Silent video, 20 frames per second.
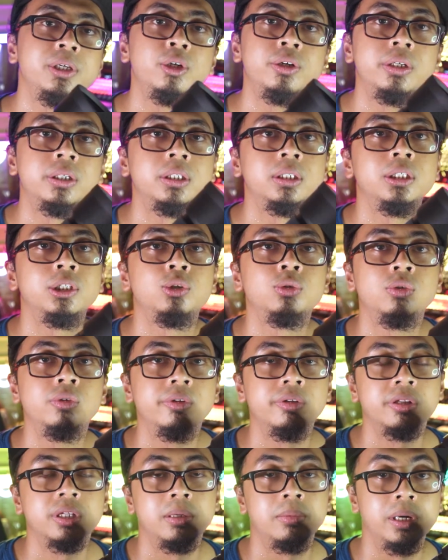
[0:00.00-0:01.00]
gonna do
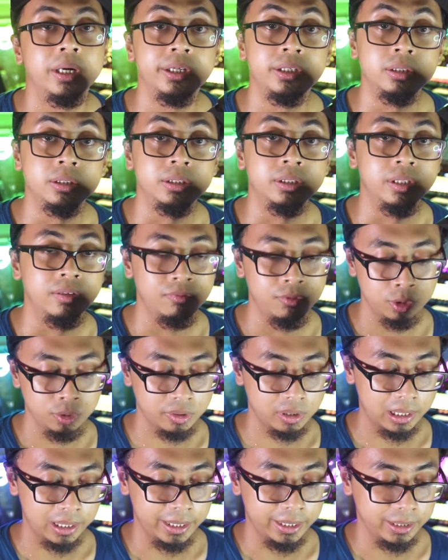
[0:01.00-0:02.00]
some other
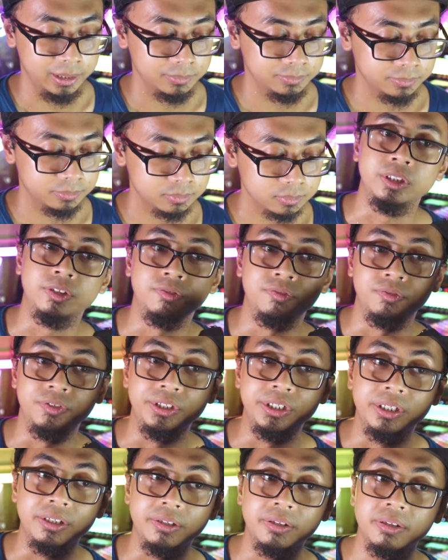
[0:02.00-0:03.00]
reviews, like if
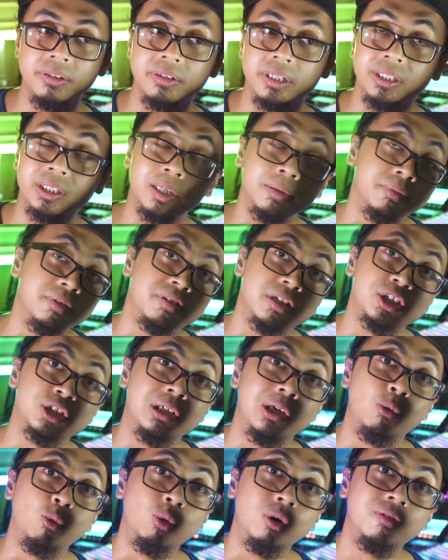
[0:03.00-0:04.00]
this setup is
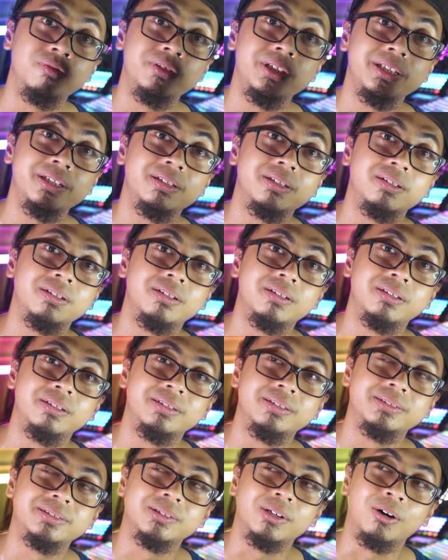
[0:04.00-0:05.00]
actually worth it
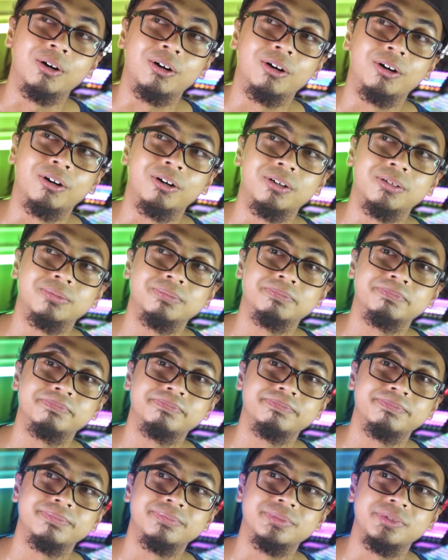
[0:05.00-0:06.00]
or
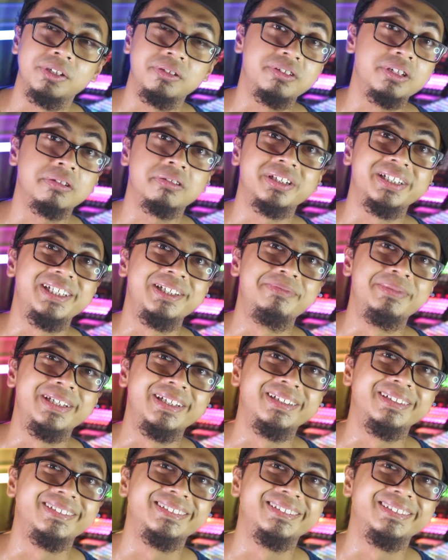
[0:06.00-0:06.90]
it's just a gimmick.